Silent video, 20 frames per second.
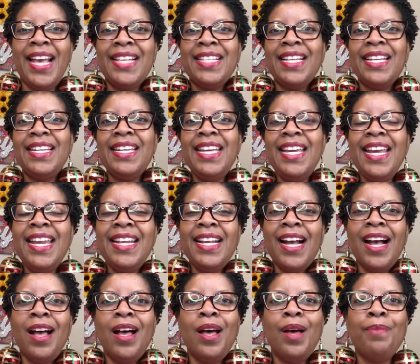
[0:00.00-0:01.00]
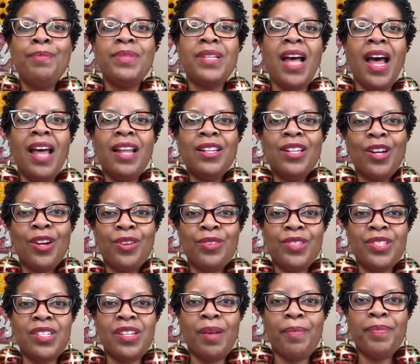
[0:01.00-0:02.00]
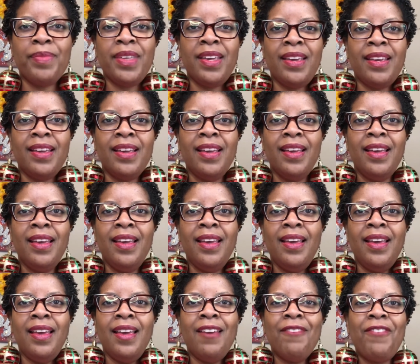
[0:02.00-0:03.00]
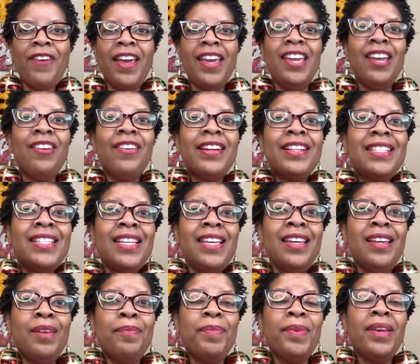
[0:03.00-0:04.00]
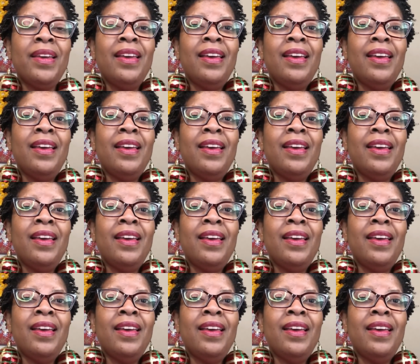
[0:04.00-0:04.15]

As a need comes, I learn something. If I hear a tip,